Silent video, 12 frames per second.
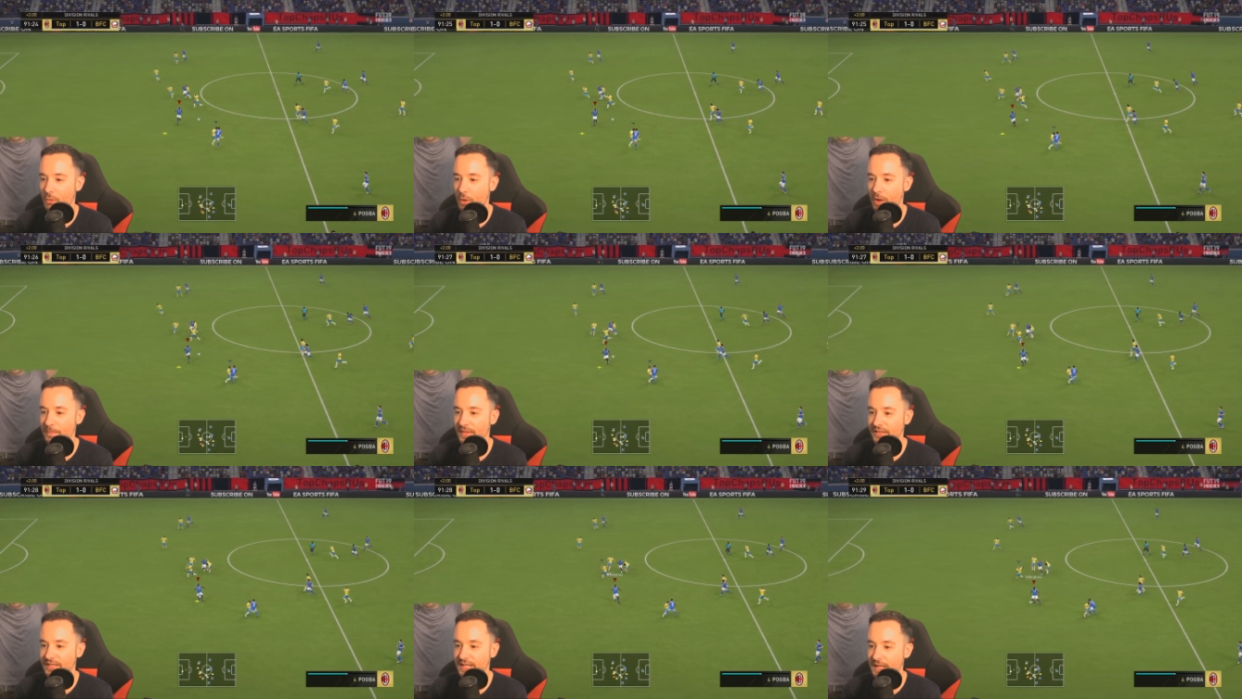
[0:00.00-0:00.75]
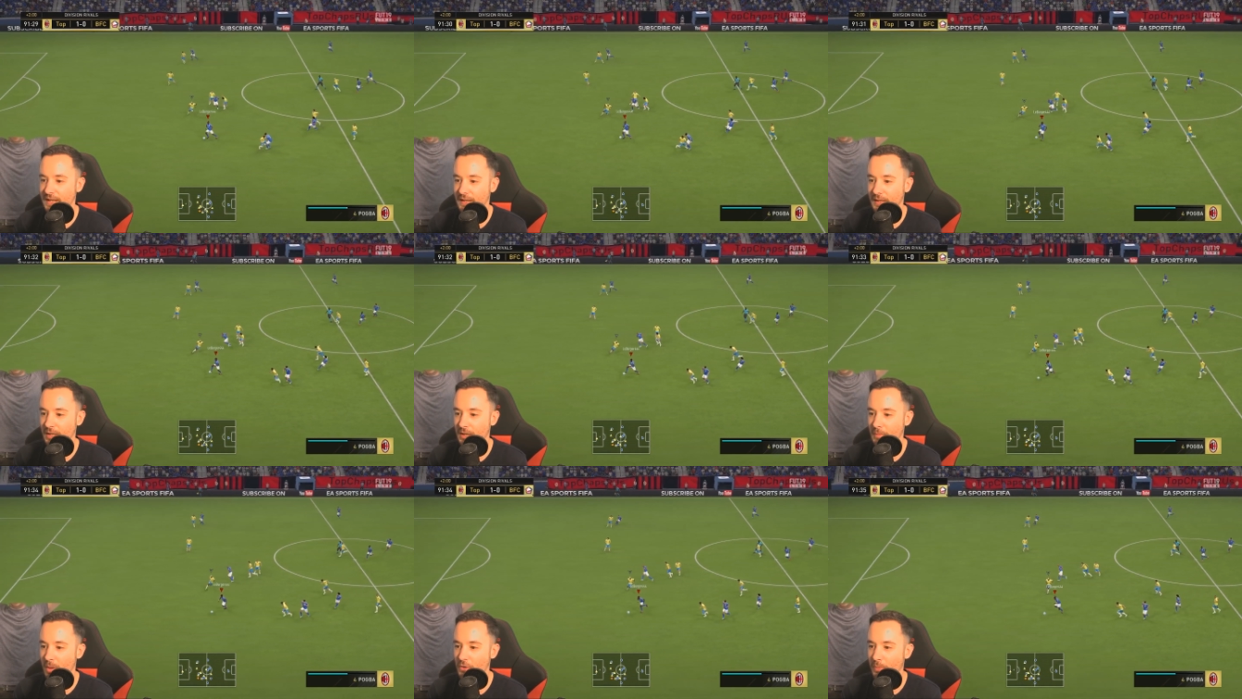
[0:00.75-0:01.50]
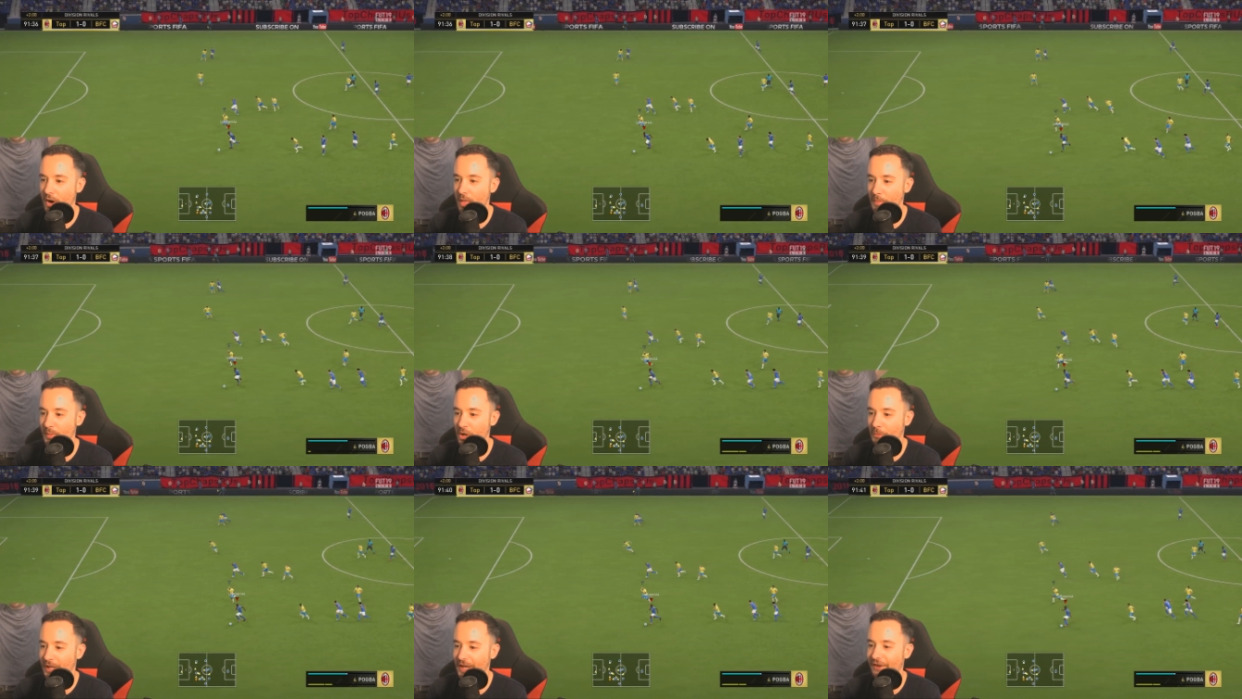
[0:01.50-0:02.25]
Go on, that's He's it. Won it. Pogba on the
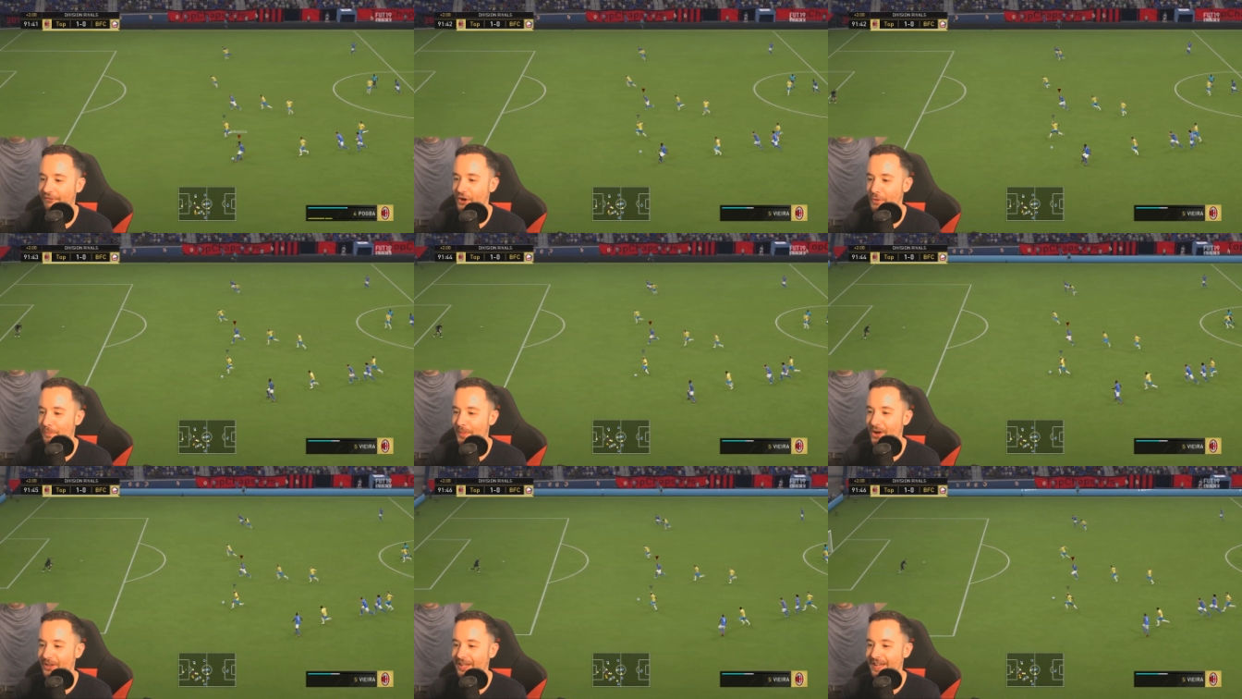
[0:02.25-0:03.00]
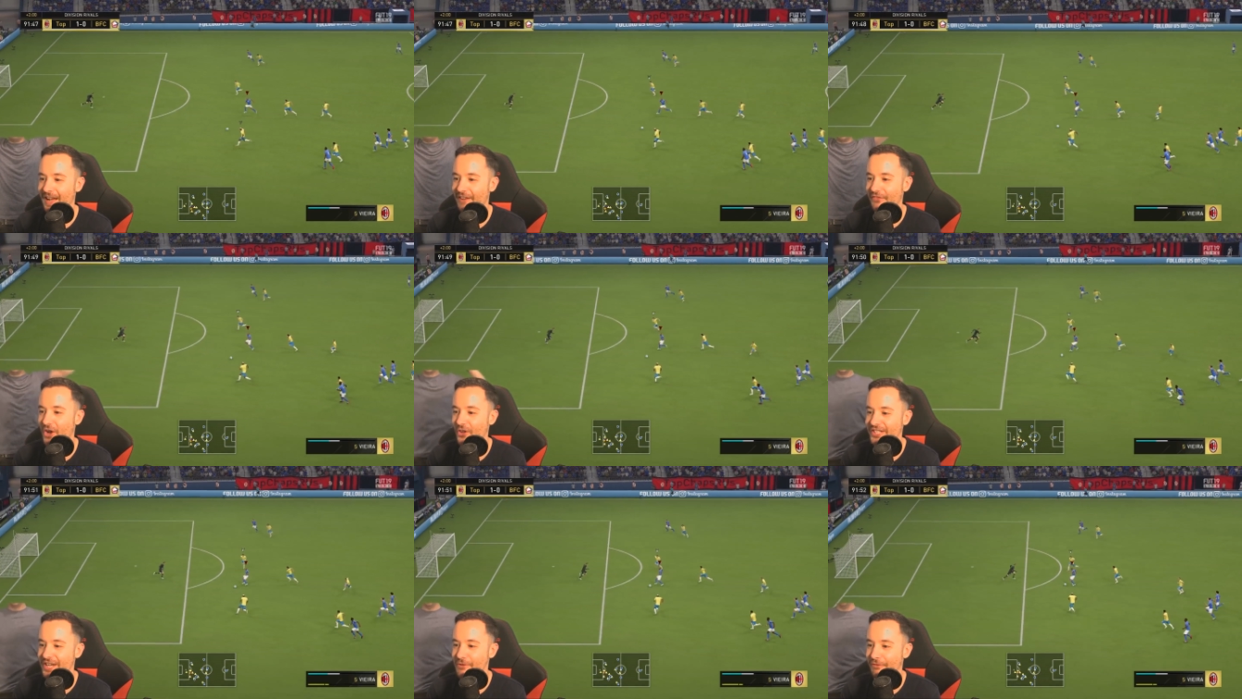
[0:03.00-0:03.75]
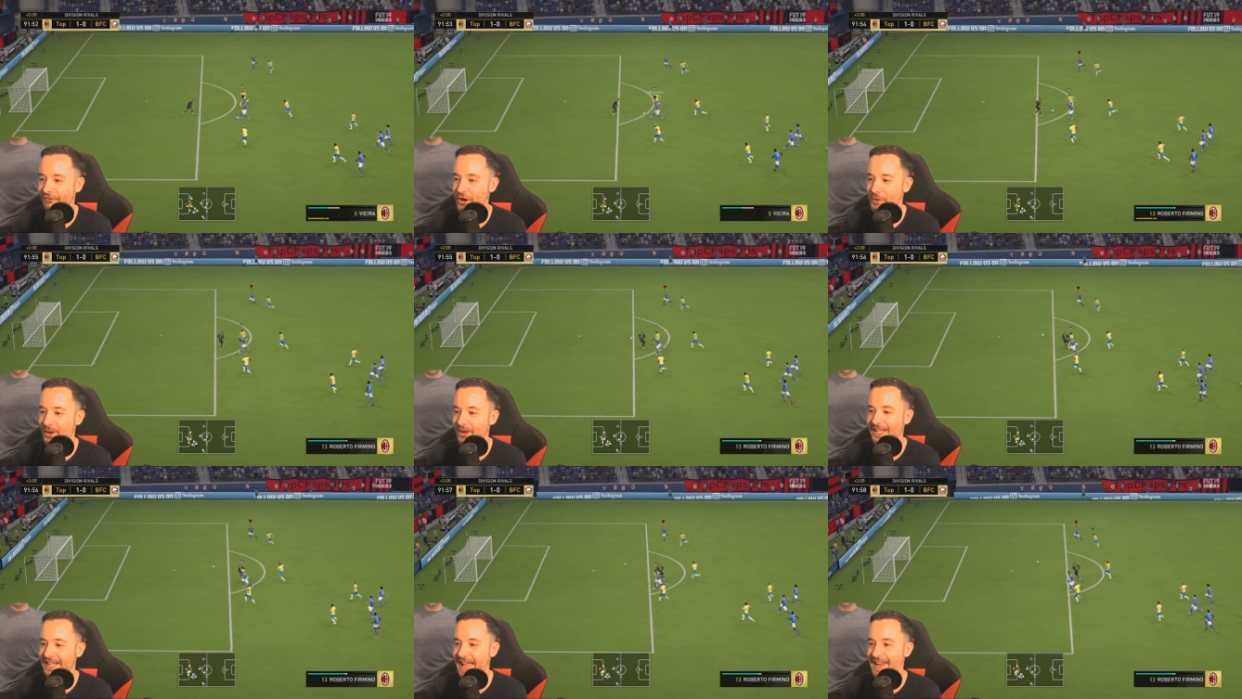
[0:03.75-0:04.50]
ball, play a through ball. I've got to, through
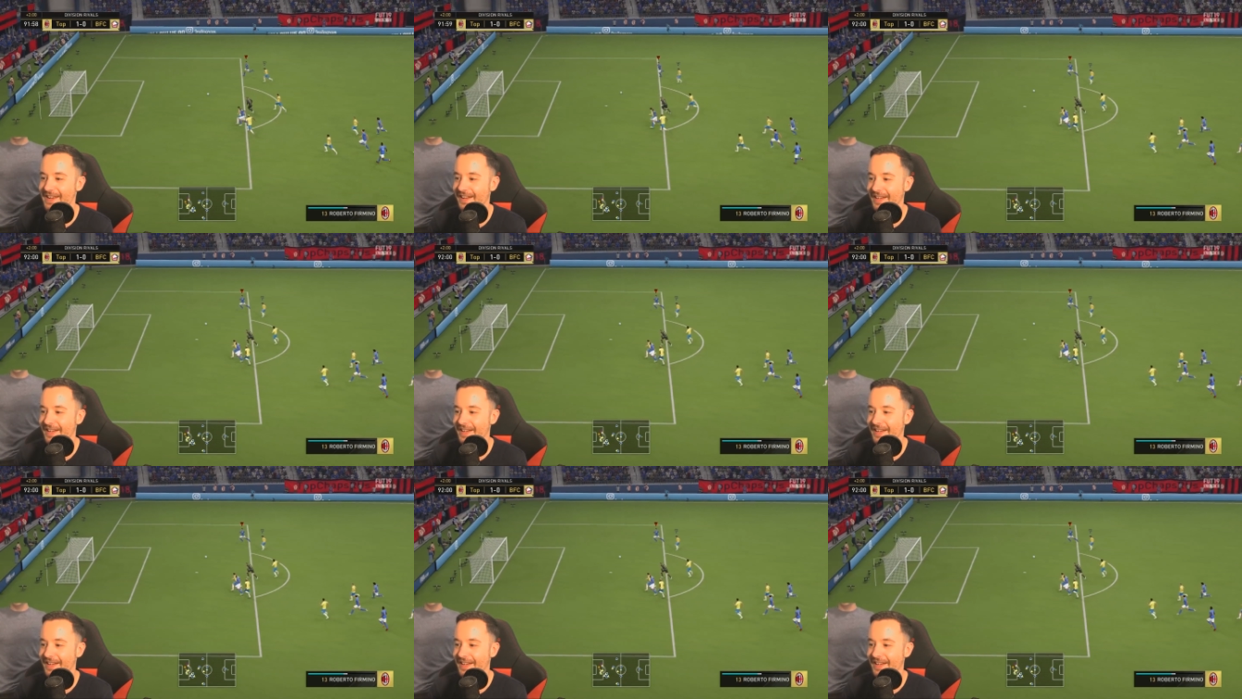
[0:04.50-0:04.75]
ball again.